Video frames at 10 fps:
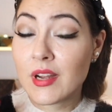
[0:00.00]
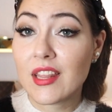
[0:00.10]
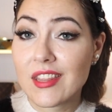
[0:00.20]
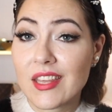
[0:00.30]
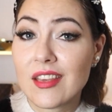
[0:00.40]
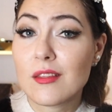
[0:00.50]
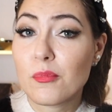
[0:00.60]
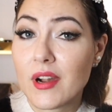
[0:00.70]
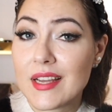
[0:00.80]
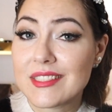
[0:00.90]
I think the
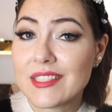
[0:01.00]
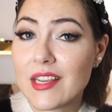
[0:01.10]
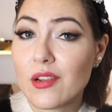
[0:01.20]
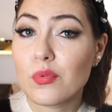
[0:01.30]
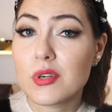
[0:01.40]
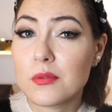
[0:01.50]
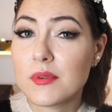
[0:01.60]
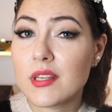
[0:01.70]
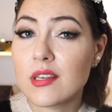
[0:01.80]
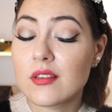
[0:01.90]
price tag would
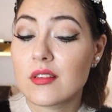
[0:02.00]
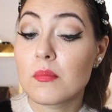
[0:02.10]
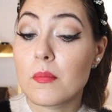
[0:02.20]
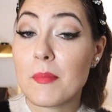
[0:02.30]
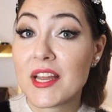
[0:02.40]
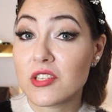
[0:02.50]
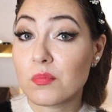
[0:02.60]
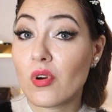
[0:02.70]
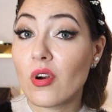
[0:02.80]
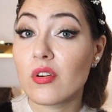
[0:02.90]
be much
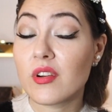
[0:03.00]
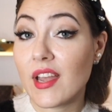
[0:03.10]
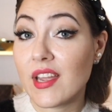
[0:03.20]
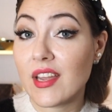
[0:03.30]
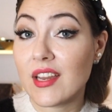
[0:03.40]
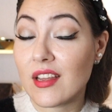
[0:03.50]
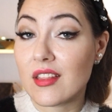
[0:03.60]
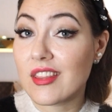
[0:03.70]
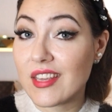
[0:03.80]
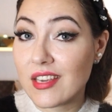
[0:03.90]
more okay, and I
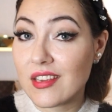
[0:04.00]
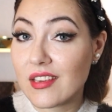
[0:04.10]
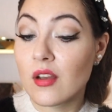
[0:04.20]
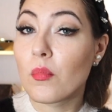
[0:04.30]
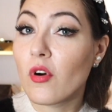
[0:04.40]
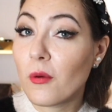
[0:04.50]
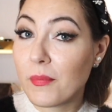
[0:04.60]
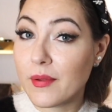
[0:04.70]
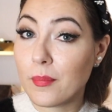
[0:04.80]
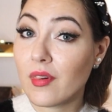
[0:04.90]
think more
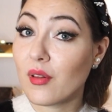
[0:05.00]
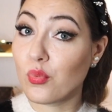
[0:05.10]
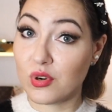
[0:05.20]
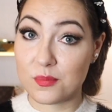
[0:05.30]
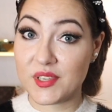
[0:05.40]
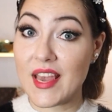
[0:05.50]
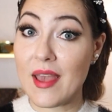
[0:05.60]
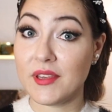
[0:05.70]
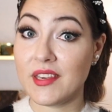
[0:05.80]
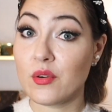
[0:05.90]
people would be
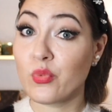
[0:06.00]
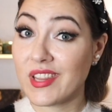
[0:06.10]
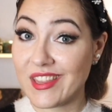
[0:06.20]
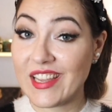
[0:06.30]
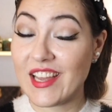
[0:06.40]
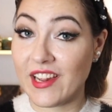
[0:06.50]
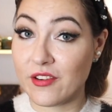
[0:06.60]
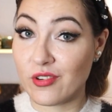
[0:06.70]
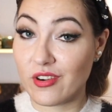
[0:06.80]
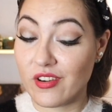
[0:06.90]
happier with the
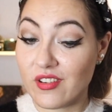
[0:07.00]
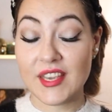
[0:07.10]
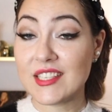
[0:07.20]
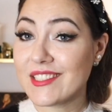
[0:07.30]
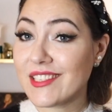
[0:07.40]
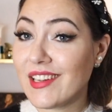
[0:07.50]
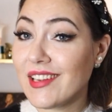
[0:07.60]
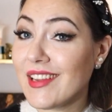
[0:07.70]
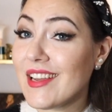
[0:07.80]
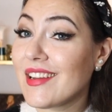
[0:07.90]
calendar. Yet
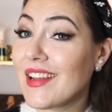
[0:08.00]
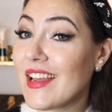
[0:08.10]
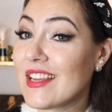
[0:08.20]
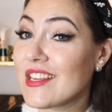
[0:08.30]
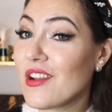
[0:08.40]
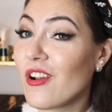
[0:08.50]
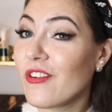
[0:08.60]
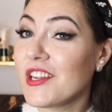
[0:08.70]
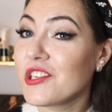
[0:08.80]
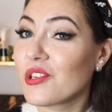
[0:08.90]
still, as I
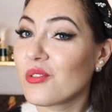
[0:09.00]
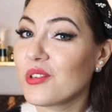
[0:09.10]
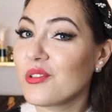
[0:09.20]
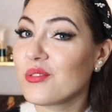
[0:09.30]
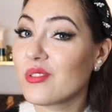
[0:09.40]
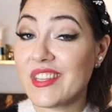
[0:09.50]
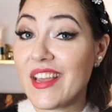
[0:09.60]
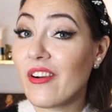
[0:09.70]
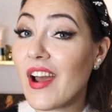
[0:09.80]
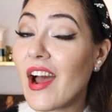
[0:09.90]
already showed you,
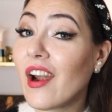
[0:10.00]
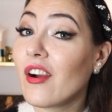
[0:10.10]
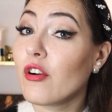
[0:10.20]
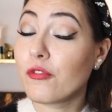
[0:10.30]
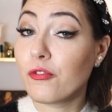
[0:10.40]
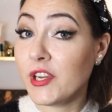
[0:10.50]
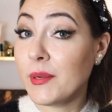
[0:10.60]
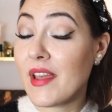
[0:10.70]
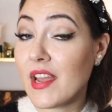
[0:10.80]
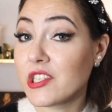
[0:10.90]
there are free
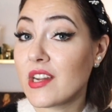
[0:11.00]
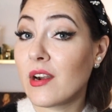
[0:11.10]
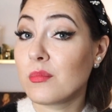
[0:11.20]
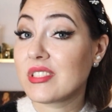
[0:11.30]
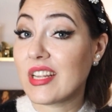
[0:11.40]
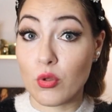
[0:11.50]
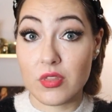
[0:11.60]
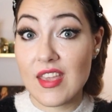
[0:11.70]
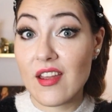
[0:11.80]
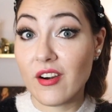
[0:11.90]
bag charms
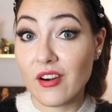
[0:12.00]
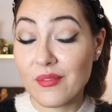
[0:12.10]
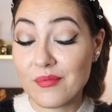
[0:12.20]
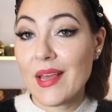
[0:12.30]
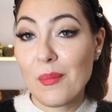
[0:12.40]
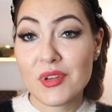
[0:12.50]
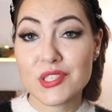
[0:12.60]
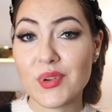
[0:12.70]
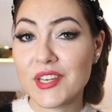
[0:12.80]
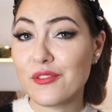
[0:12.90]
out there. Number
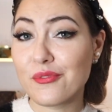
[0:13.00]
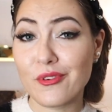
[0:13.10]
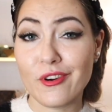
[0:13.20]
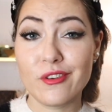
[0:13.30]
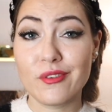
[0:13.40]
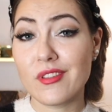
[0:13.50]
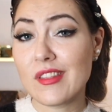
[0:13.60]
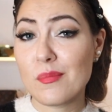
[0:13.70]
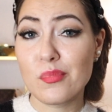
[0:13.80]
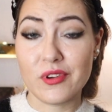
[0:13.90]
twenty-four,
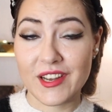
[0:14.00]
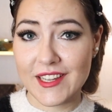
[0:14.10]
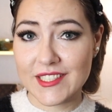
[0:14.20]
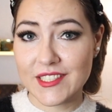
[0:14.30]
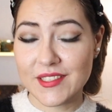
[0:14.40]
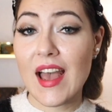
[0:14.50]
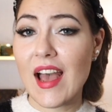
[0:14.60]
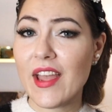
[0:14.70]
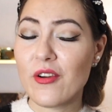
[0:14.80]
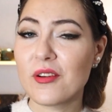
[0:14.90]
the booklet.
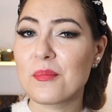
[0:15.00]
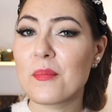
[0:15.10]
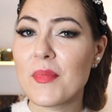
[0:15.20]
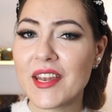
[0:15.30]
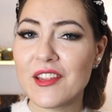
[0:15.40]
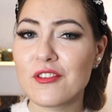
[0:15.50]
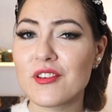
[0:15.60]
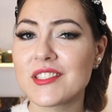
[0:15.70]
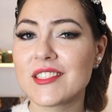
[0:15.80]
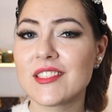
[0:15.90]
I heard many
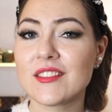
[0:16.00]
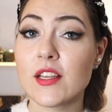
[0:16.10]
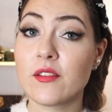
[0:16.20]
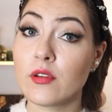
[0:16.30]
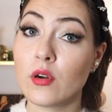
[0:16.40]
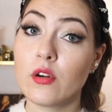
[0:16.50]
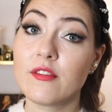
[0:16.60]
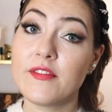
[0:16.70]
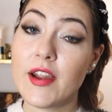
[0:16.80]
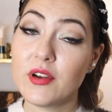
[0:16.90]
voices that were
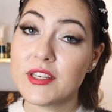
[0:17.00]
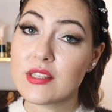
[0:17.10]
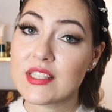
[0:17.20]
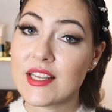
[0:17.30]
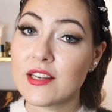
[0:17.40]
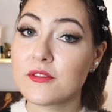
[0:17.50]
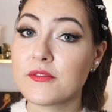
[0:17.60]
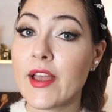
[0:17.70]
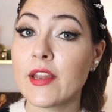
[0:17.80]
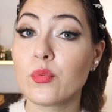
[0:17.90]
very
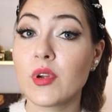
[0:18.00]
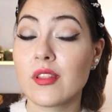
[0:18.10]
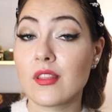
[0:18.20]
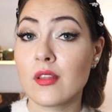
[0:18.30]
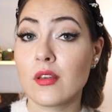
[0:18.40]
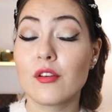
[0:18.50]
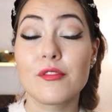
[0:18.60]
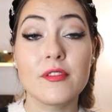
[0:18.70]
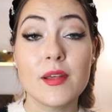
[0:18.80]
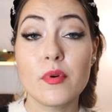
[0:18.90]
dissatisfied with the
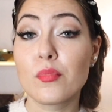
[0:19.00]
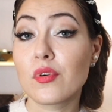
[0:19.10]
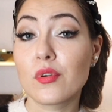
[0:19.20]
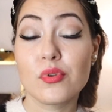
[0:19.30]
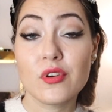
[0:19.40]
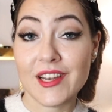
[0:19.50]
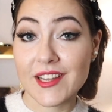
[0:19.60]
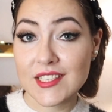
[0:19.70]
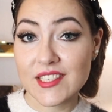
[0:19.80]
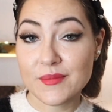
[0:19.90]
flipbook
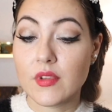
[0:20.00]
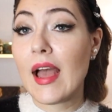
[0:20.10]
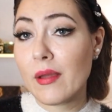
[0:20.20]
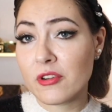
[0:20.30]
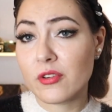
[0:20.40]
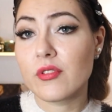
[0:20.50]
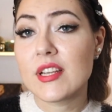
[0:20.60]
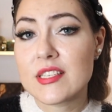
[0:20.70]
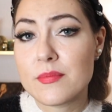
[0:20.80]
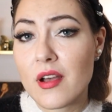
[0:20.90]
booklet. I'm not
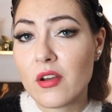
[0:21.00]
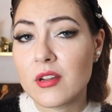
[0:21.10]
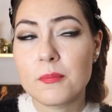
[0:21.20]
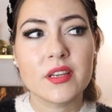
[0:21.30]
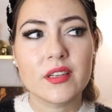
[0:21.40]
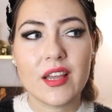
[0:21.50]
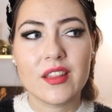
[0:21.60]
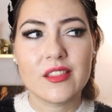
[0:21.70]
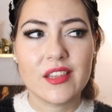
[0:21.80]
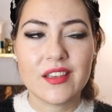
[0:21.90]
crazy about it, but I
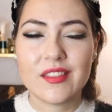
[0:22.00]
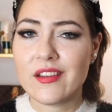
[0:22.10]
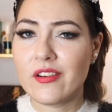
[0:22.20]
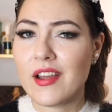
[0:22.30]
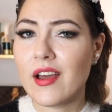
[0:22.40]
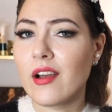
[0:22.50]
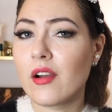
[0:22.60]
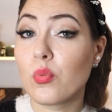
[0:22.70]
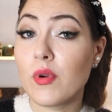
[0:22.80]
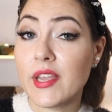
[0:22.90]
think there are
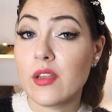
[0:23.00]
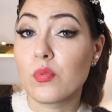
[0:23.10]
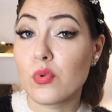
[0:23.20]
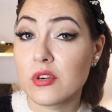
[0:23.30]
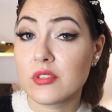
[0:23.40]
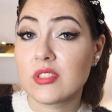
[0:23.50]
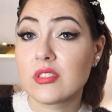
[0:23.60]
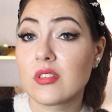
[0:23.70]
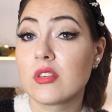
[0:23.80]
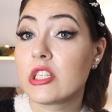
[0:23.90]
way
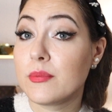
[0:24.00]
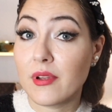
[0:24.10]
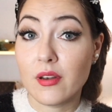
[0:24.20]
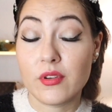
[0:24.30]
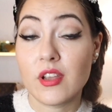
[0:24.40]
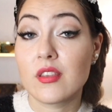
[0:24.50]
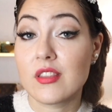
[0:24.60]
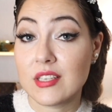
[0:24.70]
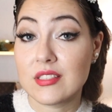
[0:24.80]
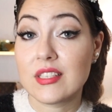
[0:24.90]
worse, cheaper looking
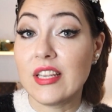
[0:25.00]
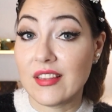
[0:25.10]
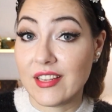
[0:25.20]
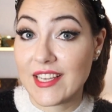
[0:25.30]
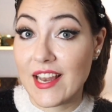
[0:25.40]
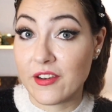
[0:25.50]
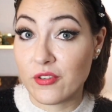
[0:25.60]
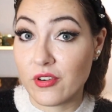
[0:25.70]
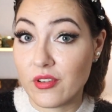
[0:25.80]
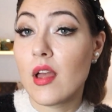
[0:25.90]
things in that
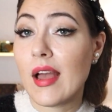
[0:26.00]
calendar.